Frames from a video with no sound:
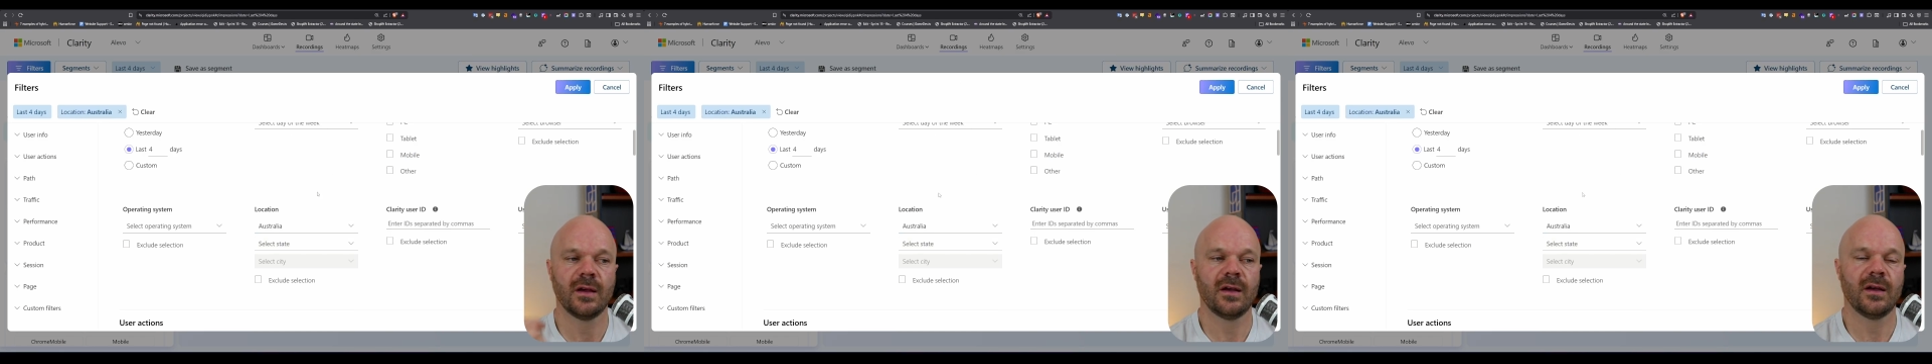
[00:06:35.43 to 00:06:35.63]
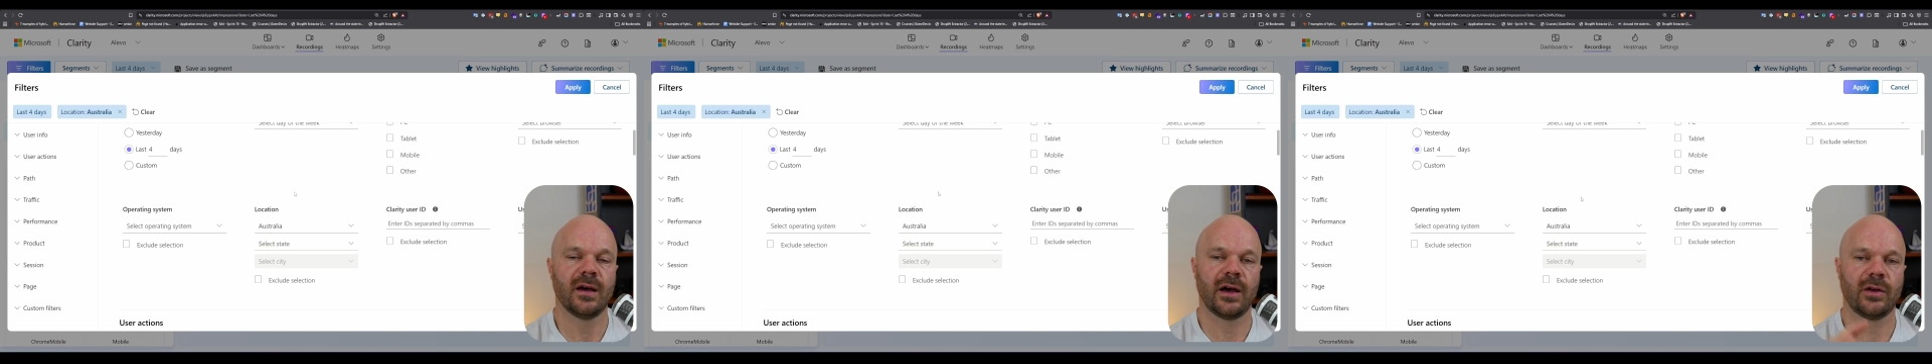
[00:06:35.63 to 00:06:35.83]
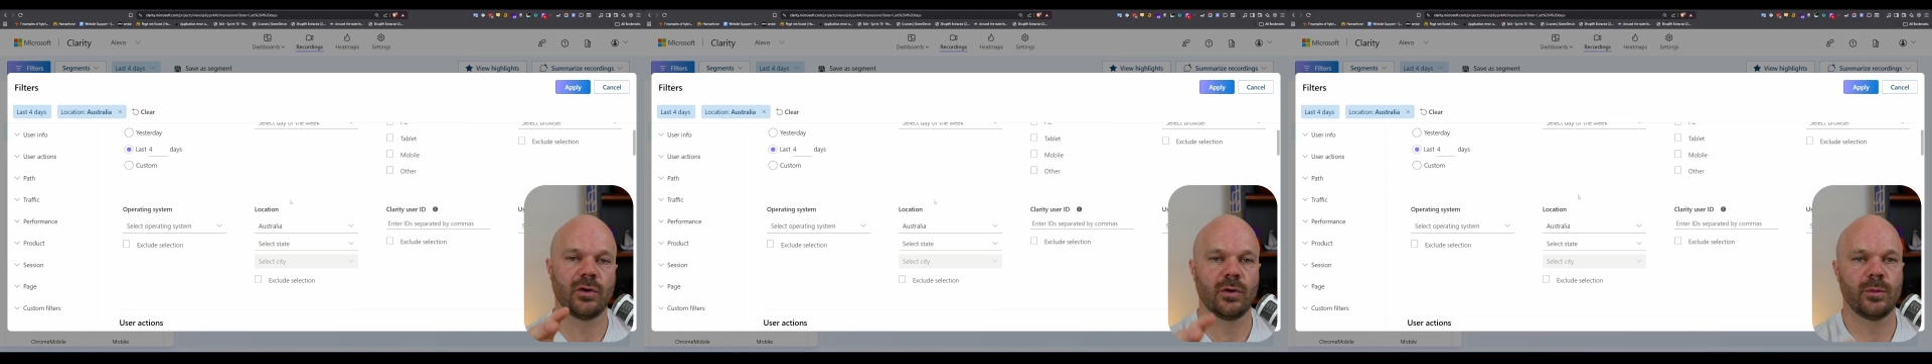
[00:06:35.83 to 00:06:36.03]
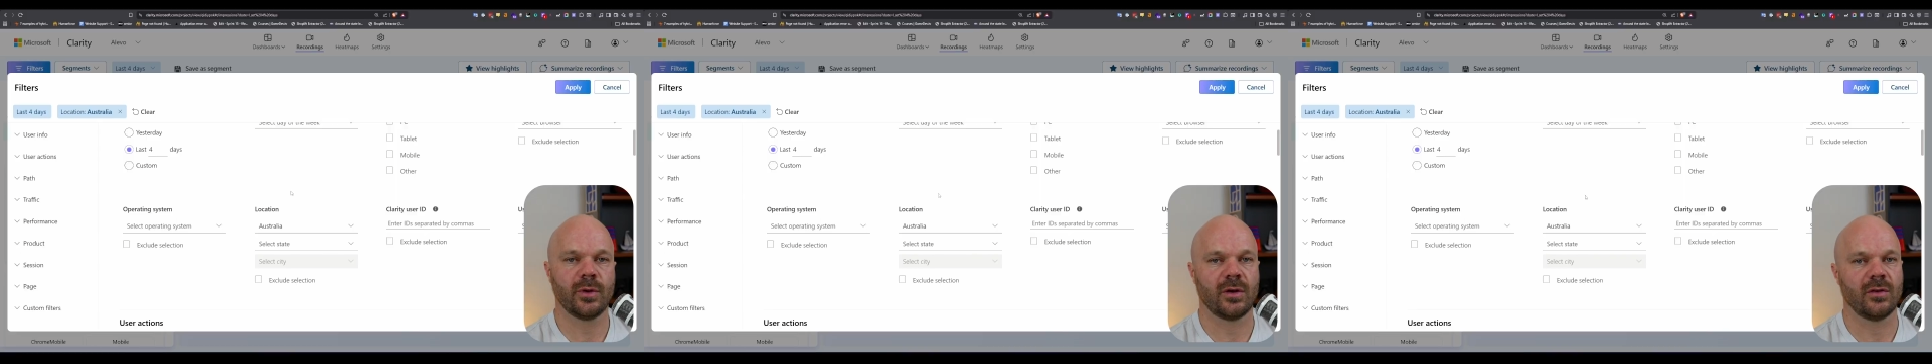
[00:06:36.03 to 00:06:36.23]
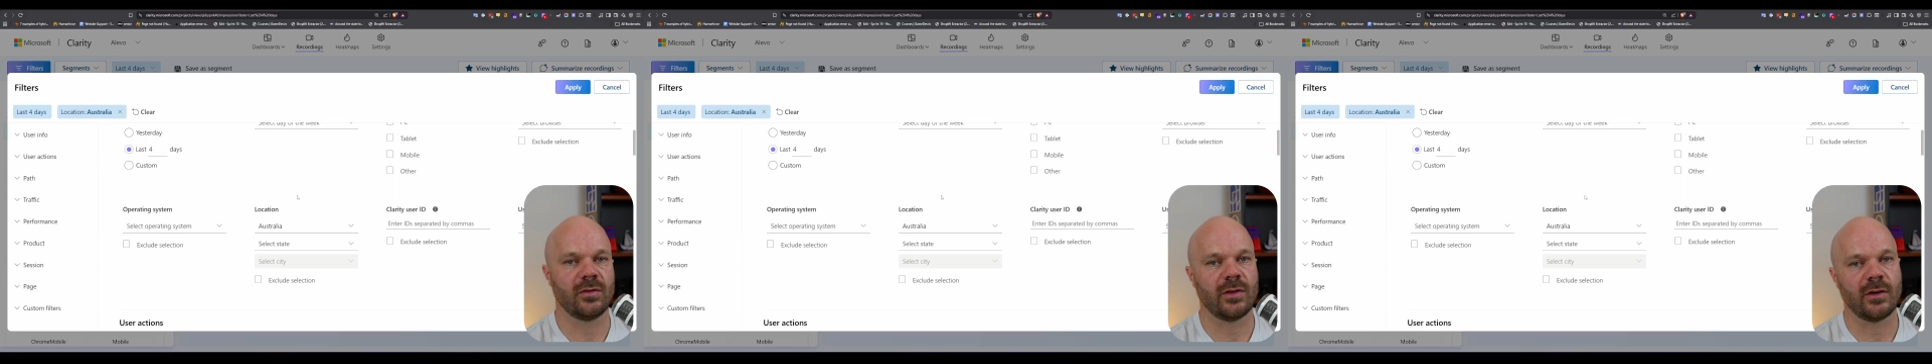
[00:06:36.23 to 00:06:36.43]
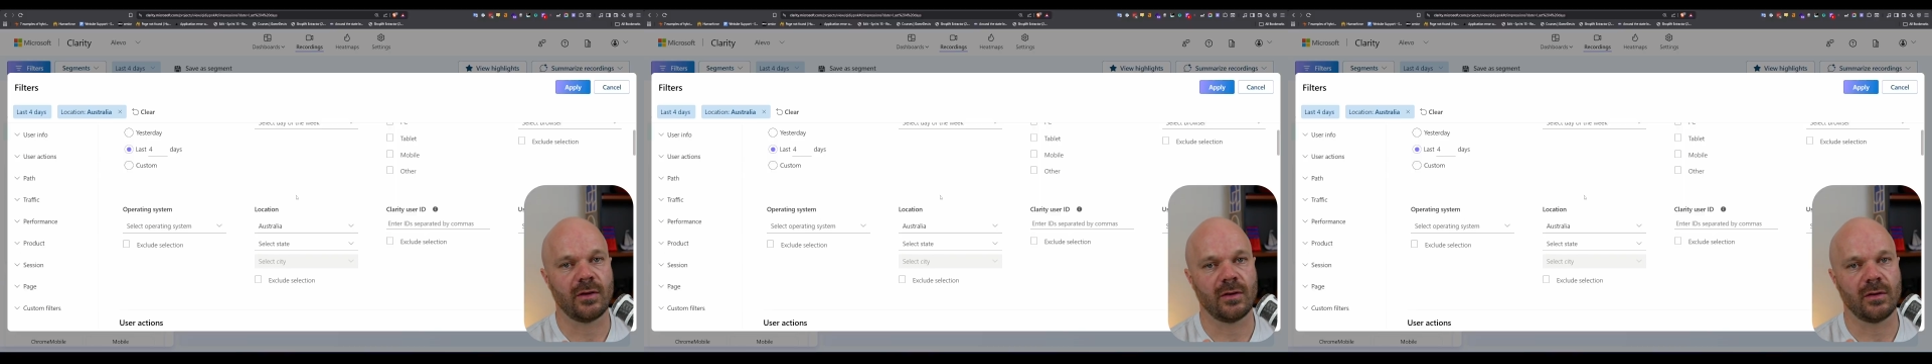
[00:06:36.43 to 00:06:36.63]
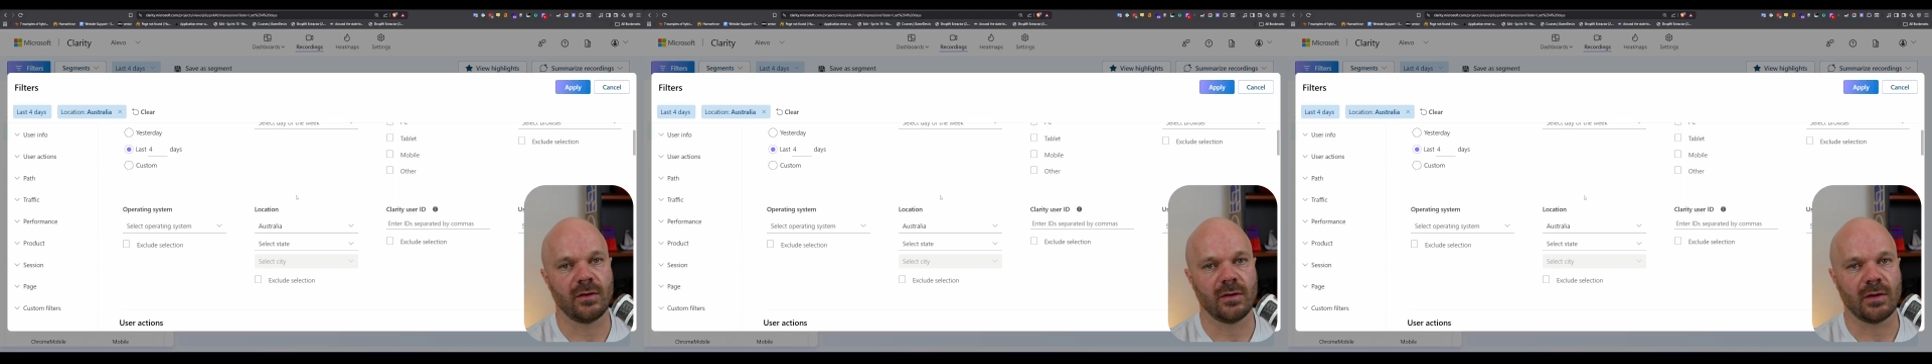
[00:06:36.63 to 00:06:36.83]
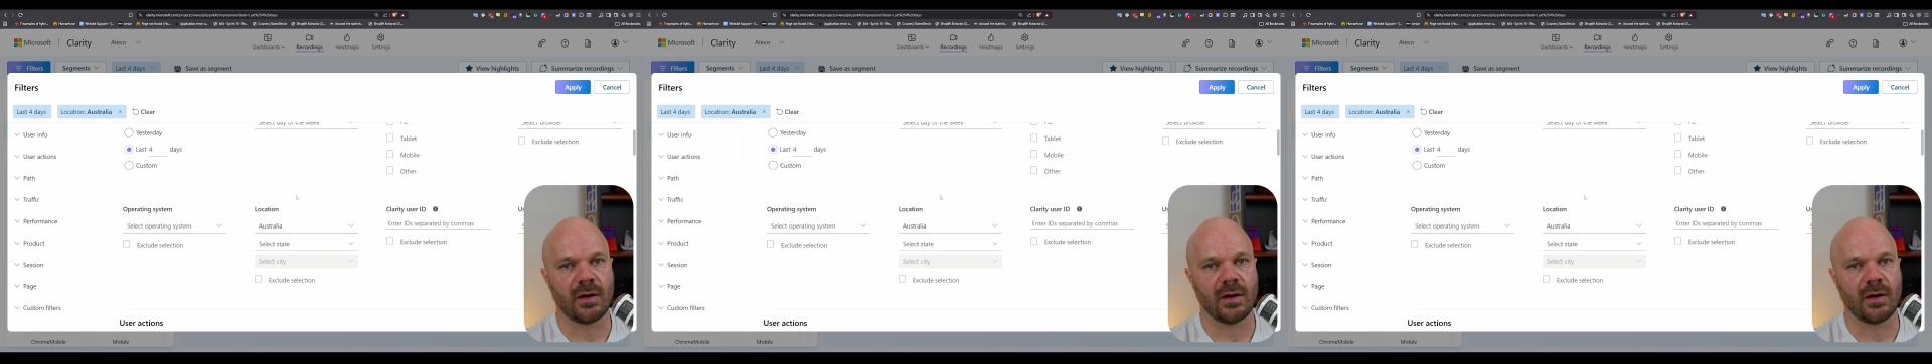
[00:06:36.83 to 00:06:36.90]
I know because the